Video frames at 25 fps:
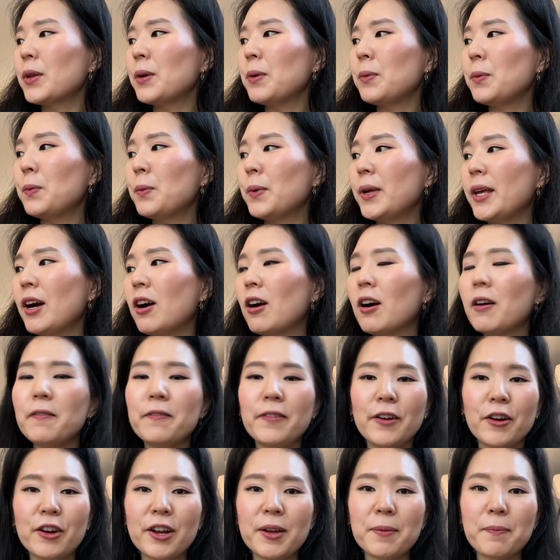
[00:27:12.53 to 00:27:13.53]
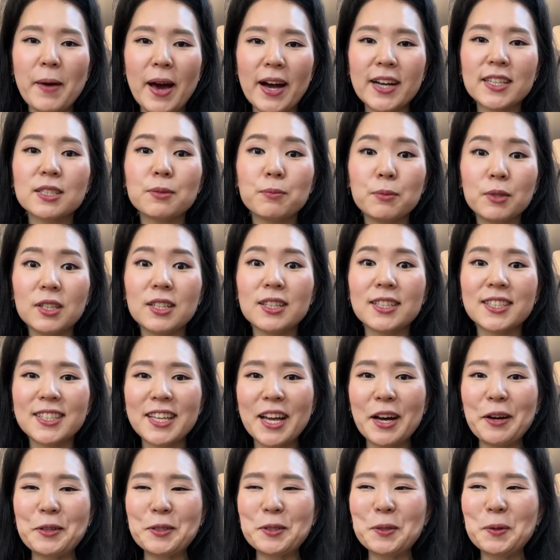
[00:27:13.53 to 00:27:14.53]
We are a very maximalist
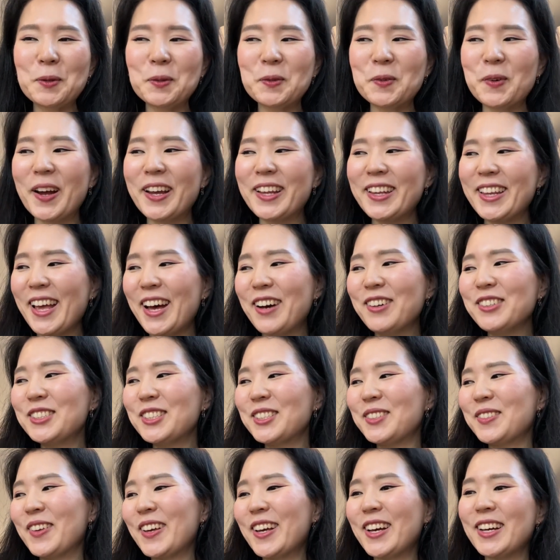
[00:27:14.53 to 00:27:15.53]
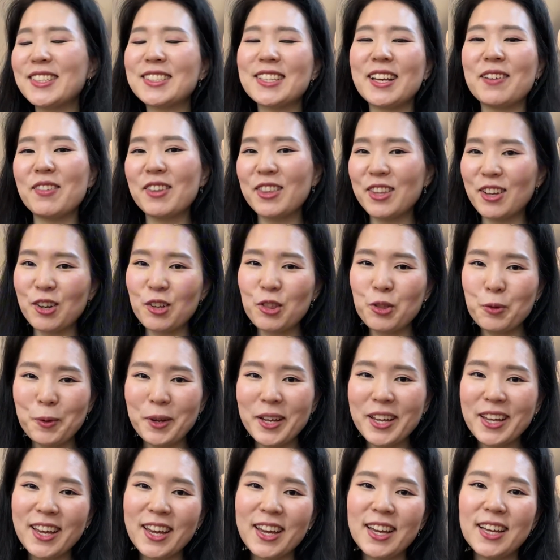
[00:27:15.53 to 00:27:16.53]
household right now, just because, I mean, there are 3
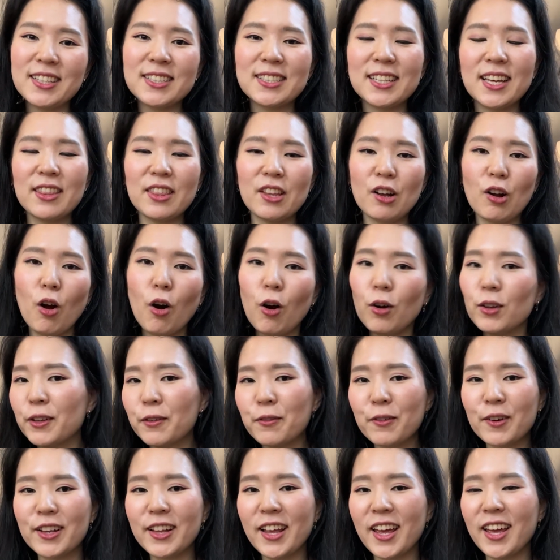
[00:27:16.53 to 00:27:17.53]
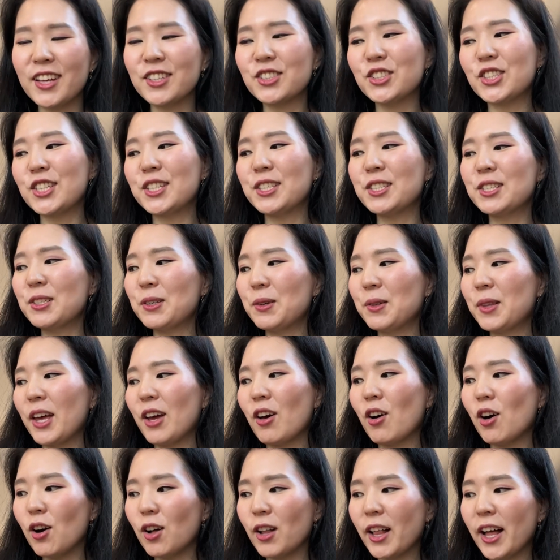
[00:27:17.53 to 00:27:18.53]
kids and they're all different ages, so they
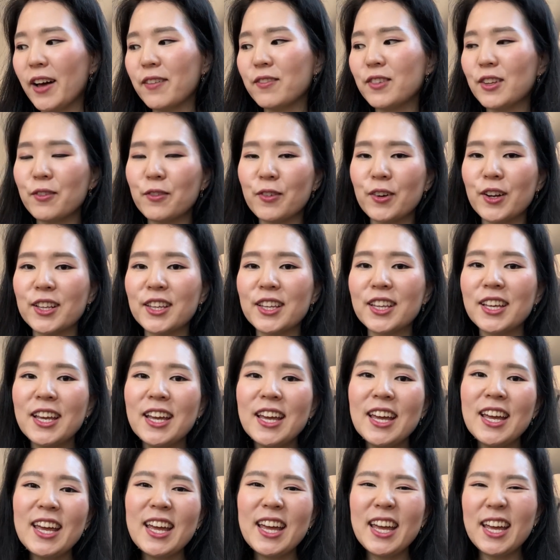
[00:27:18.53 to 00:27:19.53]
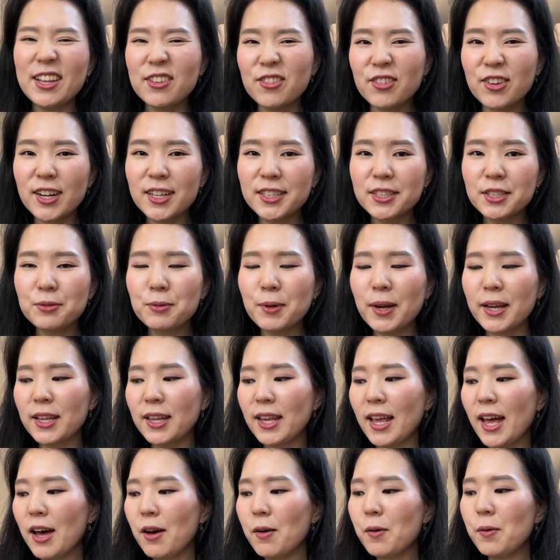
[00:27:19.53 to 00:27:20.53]
all have different interests right
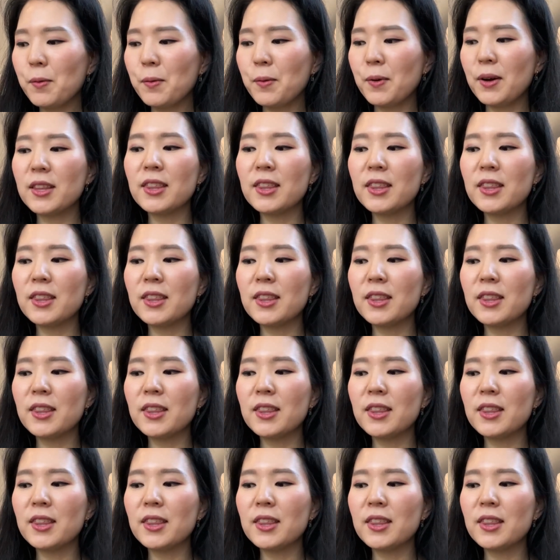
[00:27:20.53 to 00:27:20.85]
now